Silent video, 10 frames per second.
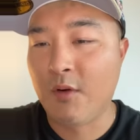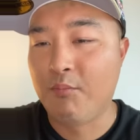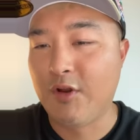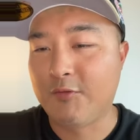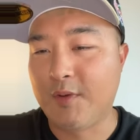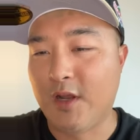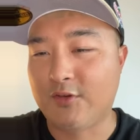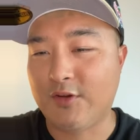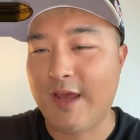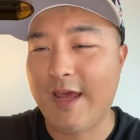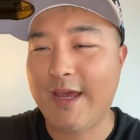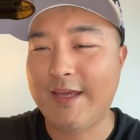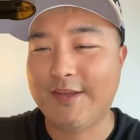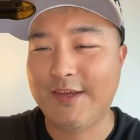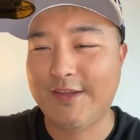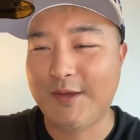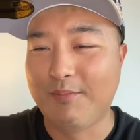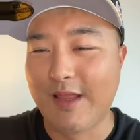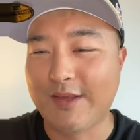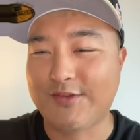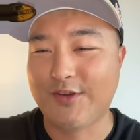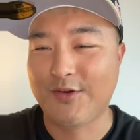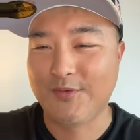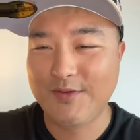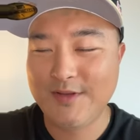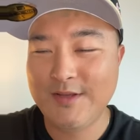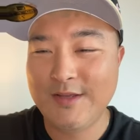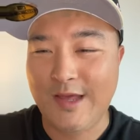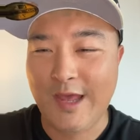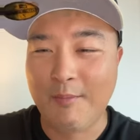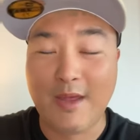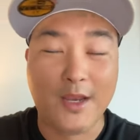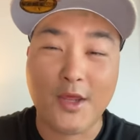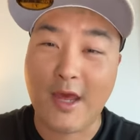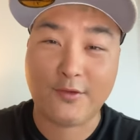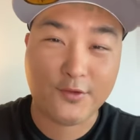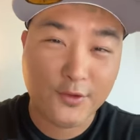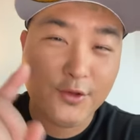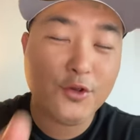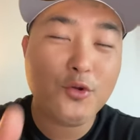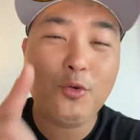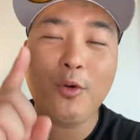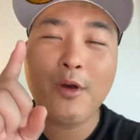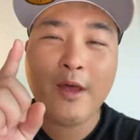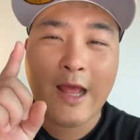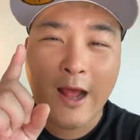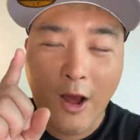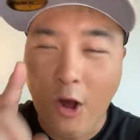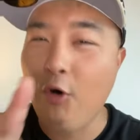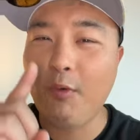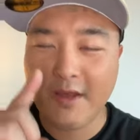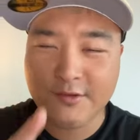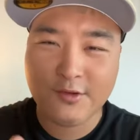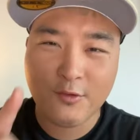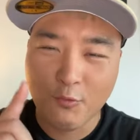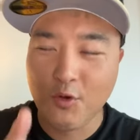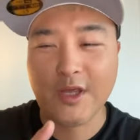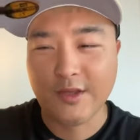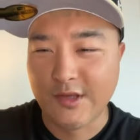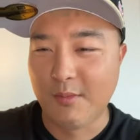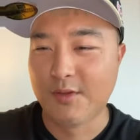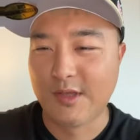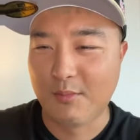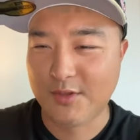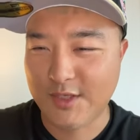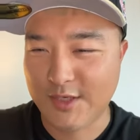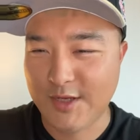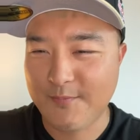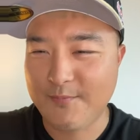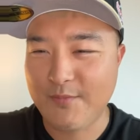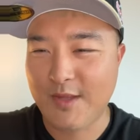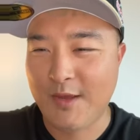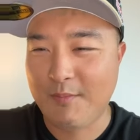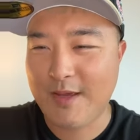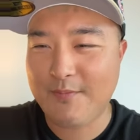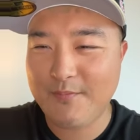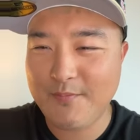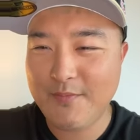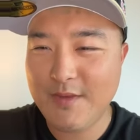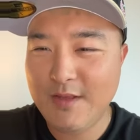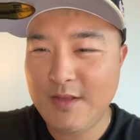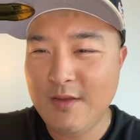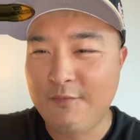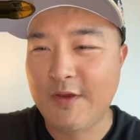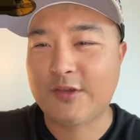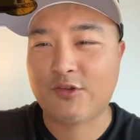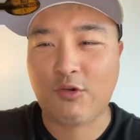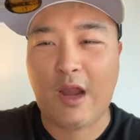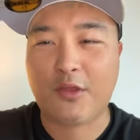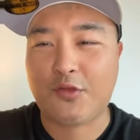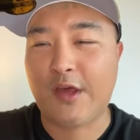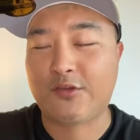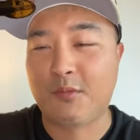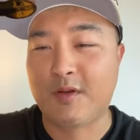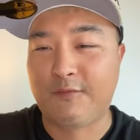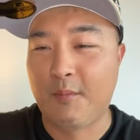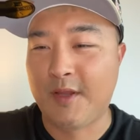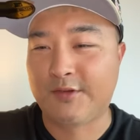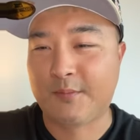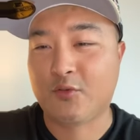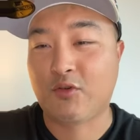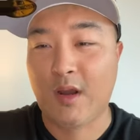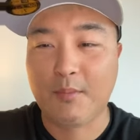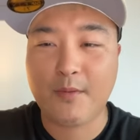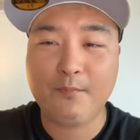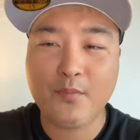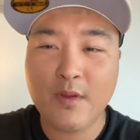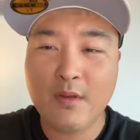From Brisbane, Australia. Hey, DD, bless you. Amen. Yes, you always will get double, double DD. Amen. Vic Strike, thanks so much for being a subscriber.